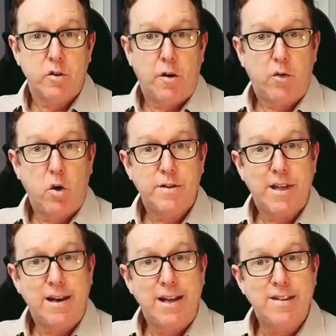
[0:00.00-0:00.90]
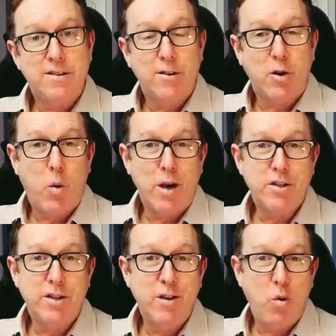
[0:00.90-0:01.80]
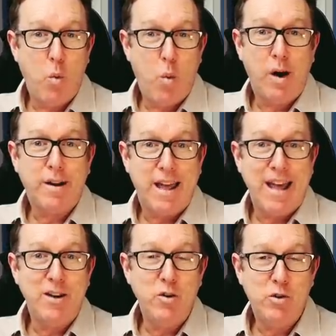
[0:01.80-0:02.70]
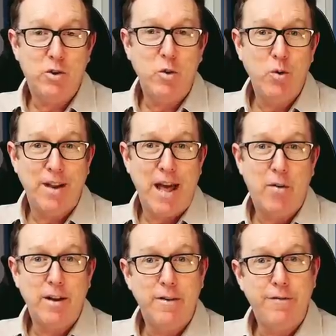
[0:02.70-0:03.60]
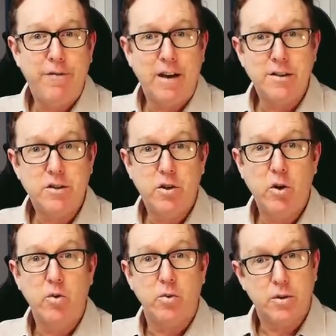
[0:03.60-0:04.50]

So of course that leads to the question, what can you do now in phase two?